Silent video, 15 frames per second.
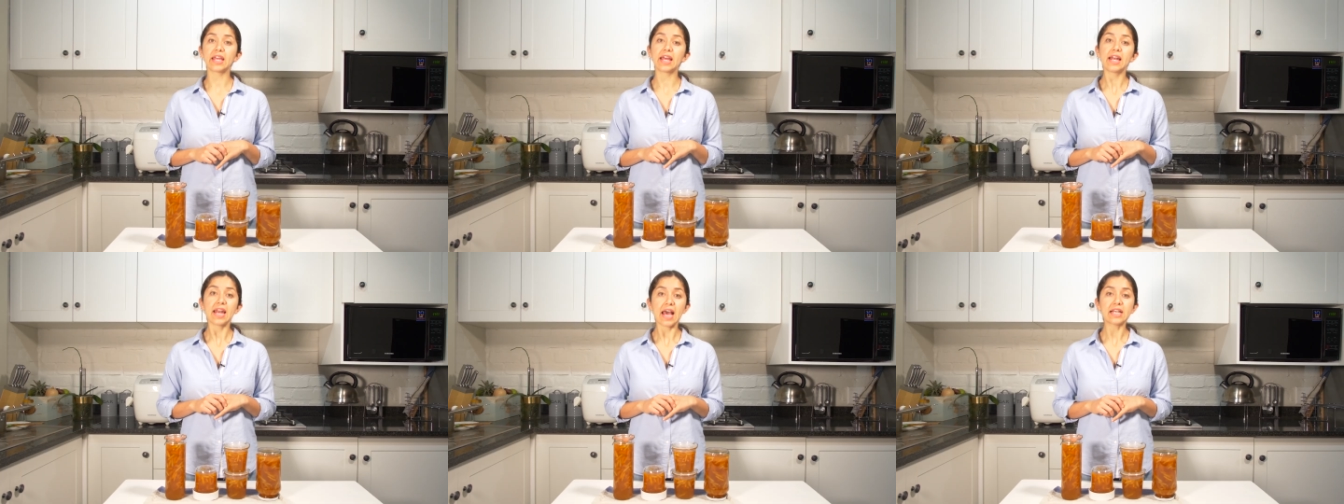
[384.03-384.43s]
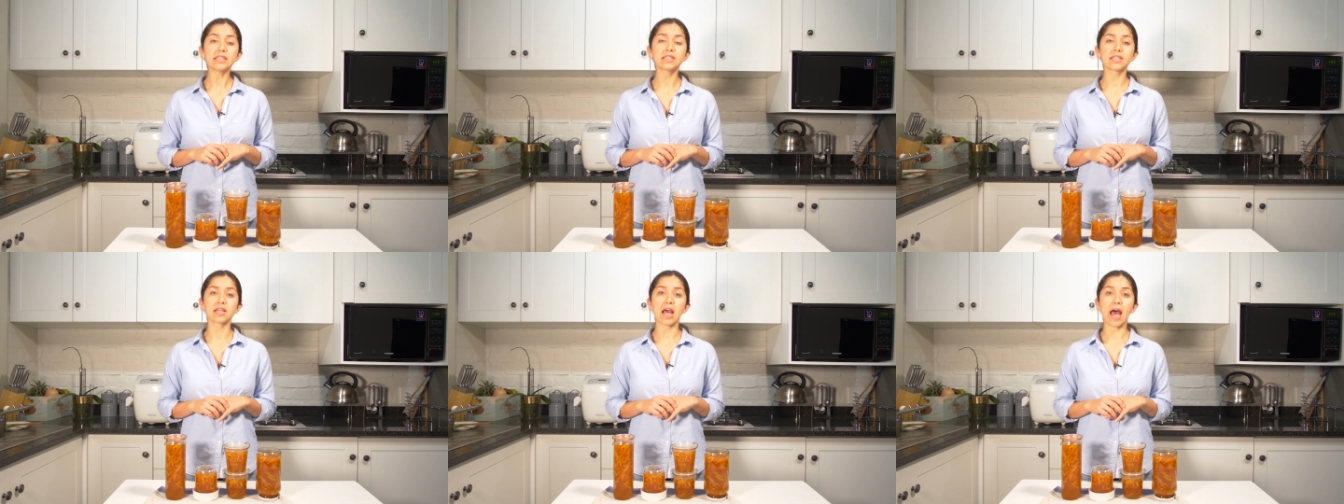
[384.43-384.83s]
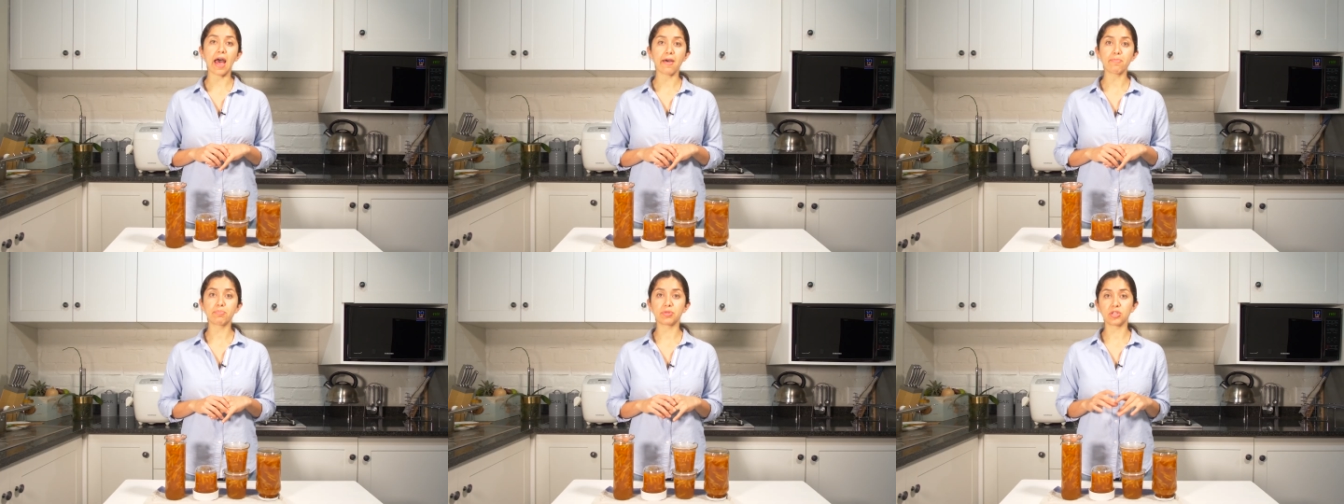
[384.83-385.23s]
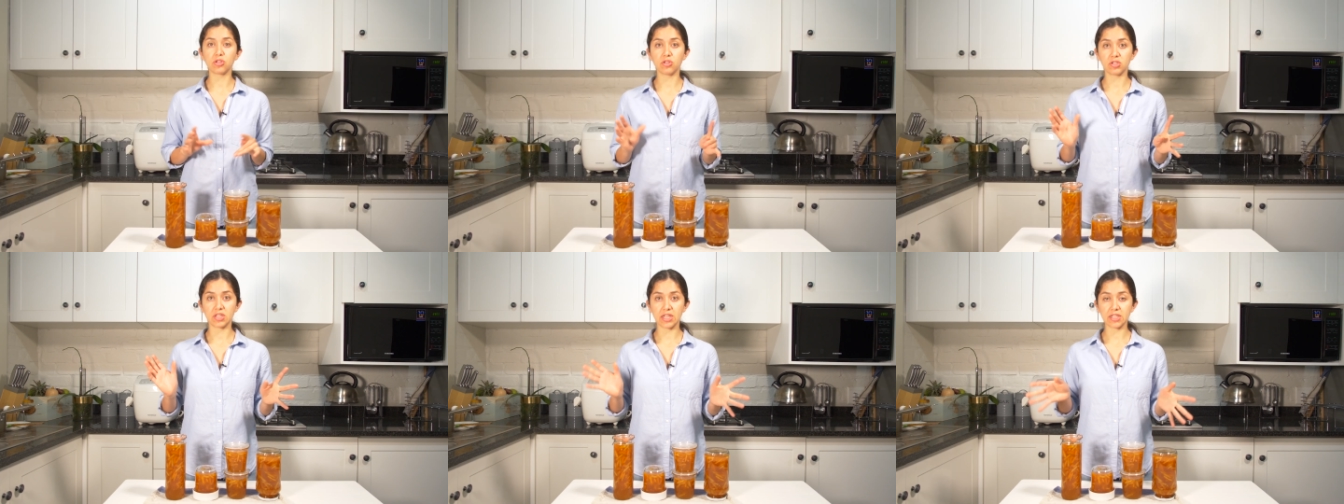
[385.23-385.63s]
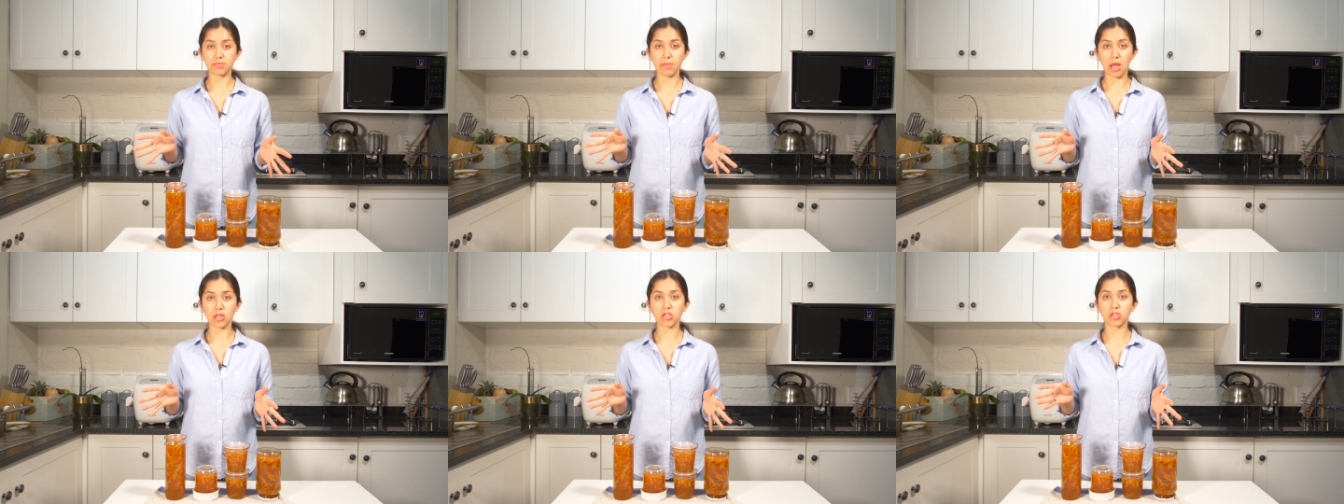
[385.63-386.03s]
can last up to 6
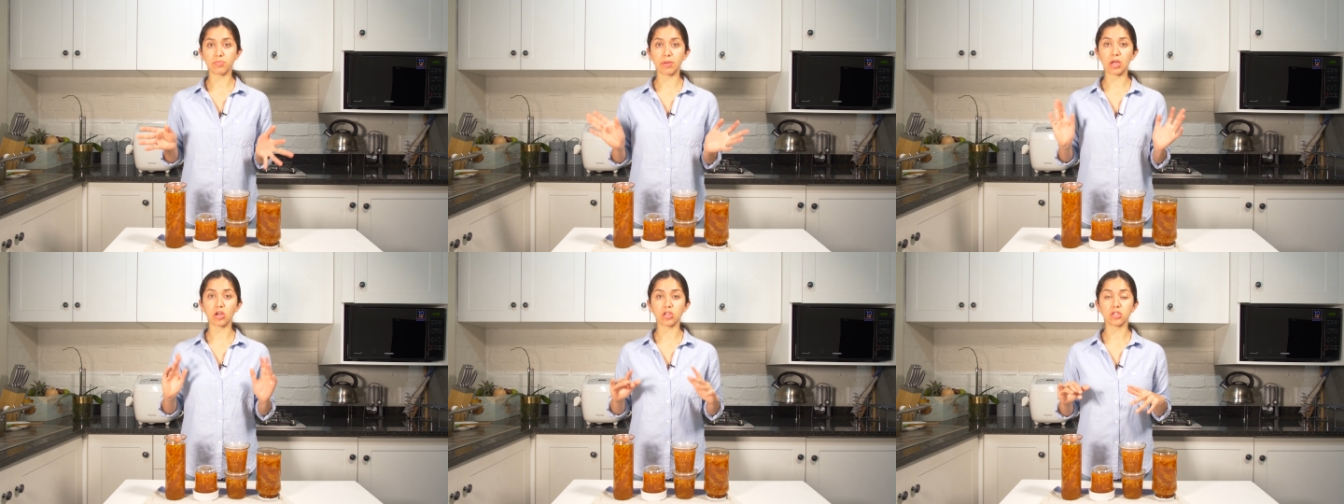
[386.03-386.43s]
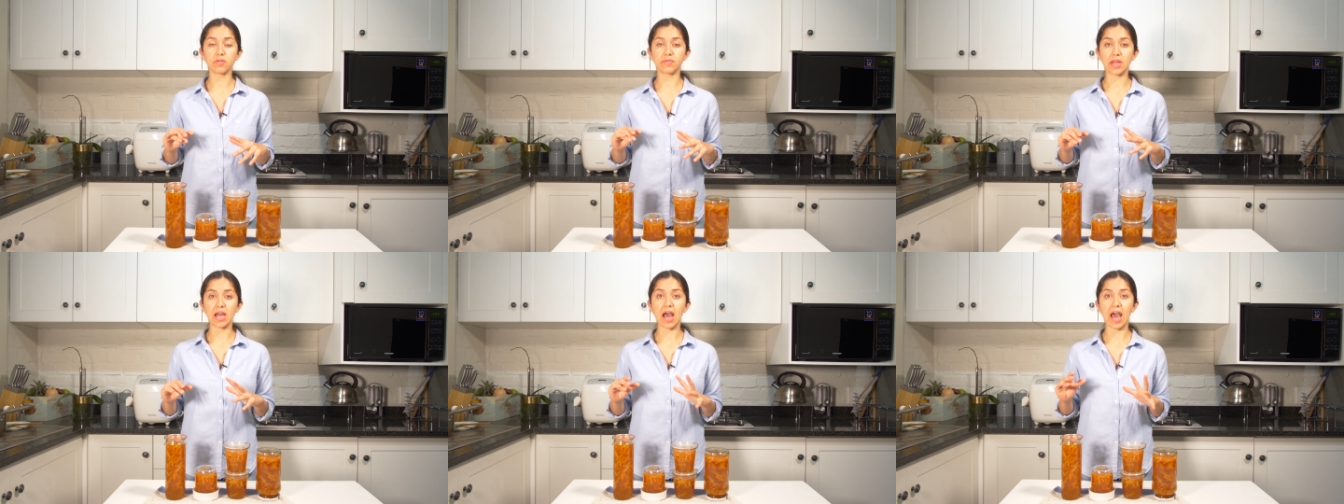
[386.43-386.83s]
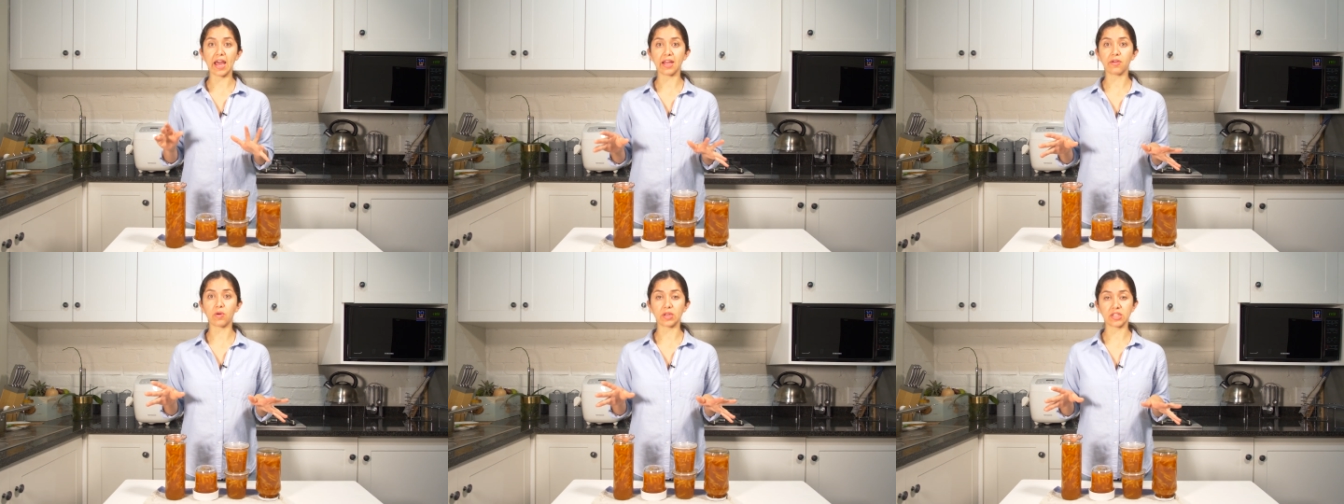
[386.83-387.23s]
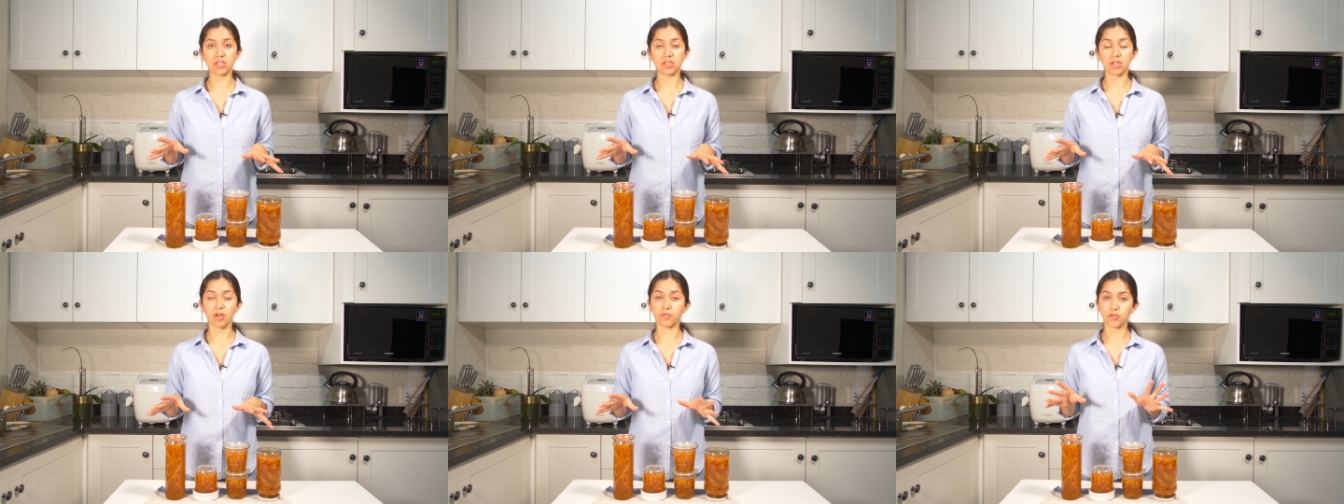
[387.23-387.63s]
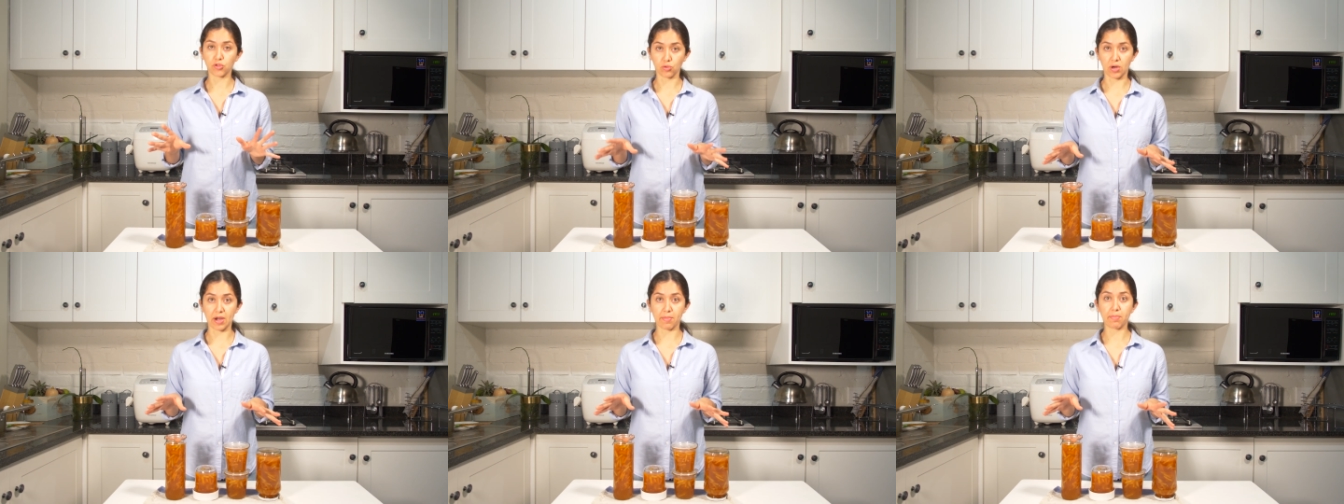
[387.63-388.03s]
months because of the high quantity of
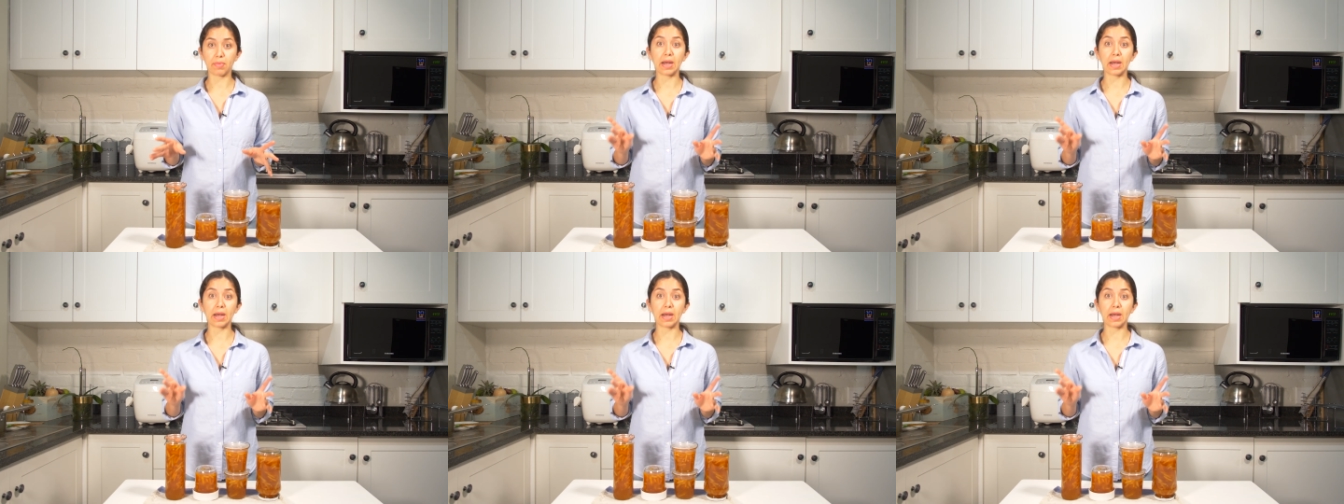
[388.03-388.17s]
sugar,